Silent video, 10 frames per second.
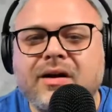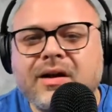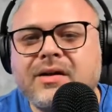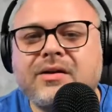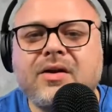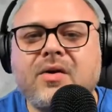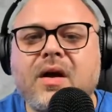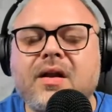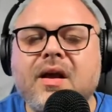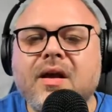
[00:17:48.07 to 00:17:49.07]
can do
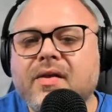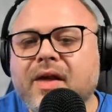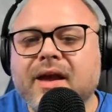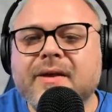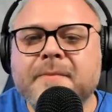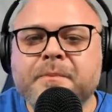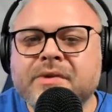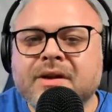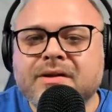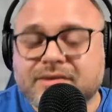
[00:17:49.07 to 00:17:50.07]
it. Like
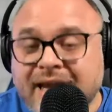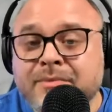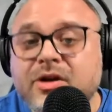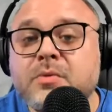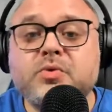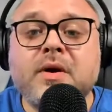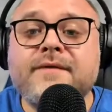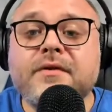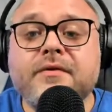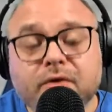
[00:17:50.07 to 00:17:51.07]
Samsung was one
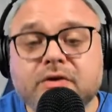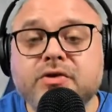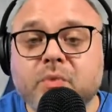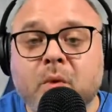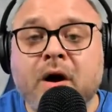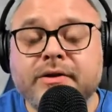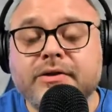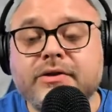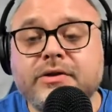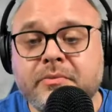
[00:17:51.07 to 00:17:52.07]
of the first
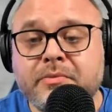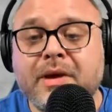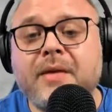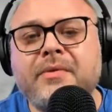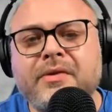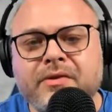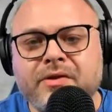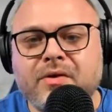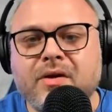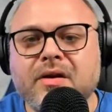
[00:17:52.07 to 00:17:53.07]
ones to be able to
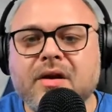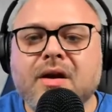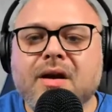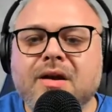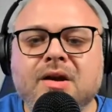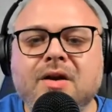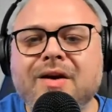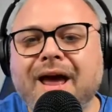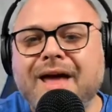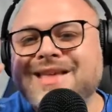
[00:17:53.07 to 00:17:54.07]
do it, you know.
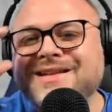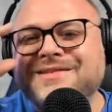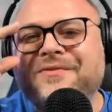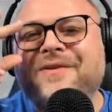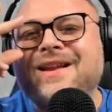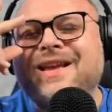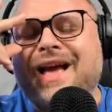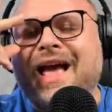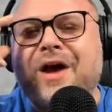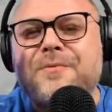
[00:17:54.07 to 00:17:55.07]
And I think it's funny
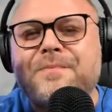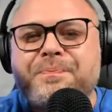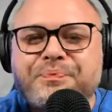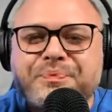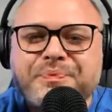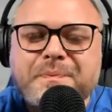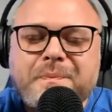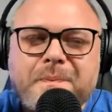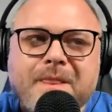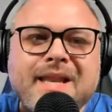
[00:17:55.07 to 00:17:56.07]
how,
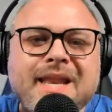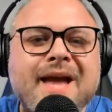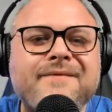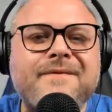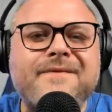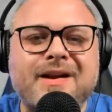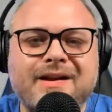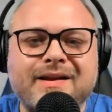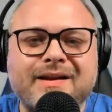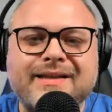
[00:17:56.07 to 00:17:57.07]
not
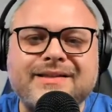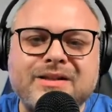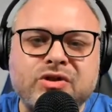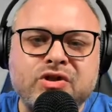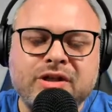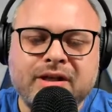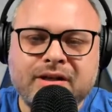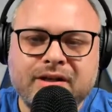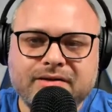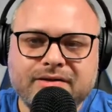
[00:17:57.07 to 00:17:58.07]
funny, it's
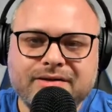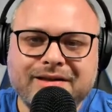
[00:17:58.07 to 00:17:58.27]
ingenious